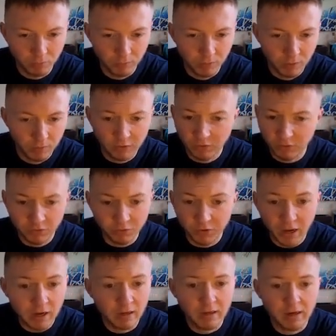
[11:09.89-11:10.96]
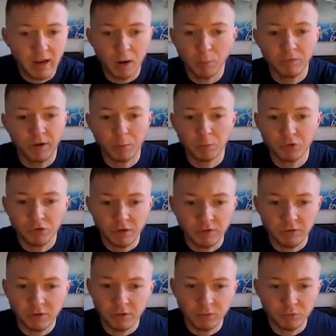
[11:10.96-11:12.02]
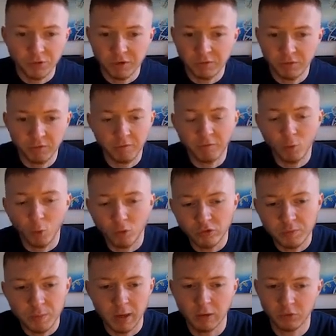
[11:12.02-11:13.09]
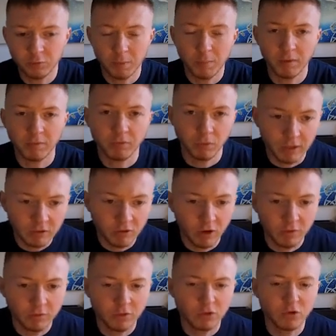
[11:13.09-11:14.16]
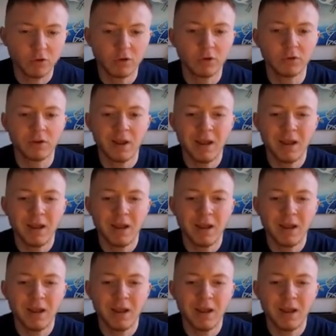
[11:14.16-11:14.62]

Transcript: This is exactly how we've helped Stephen save over £40 per month on his life insurance,